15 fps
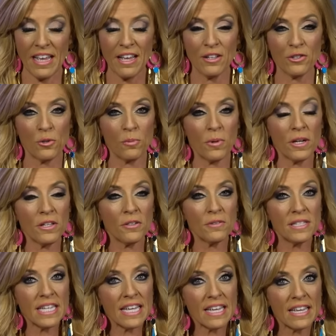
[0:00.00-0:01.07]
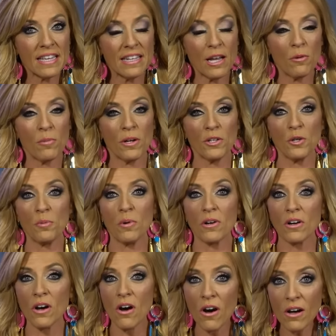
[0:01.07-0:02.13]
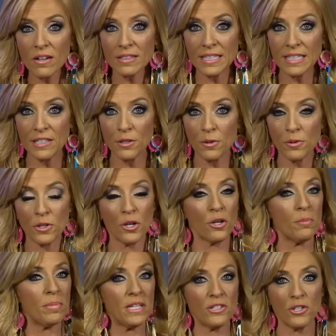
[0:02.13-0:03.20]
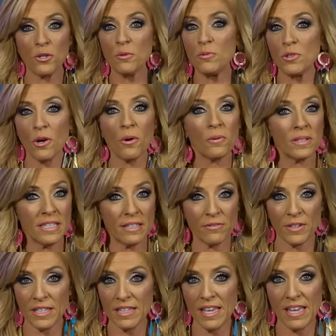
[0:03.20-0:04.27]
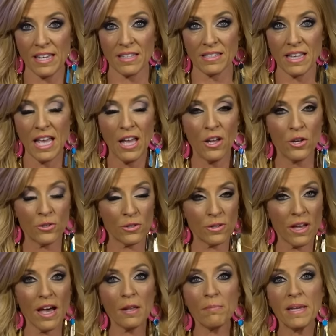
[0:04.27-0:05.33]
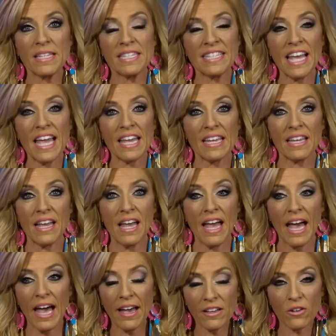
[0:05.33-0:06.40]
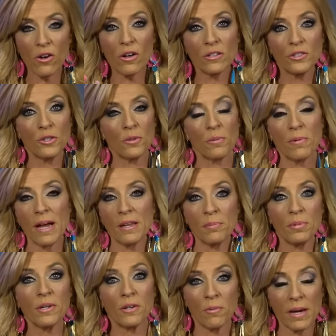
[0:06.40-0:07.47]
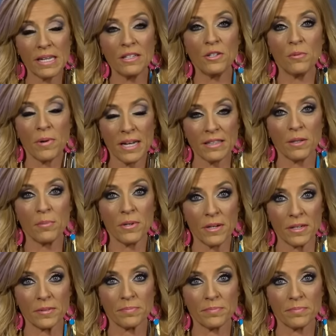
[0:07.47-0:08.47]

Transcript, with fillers: So what you did and what you were called to do could be two totally different things. So God may say, I called you to write a book. Why didn't you write the book?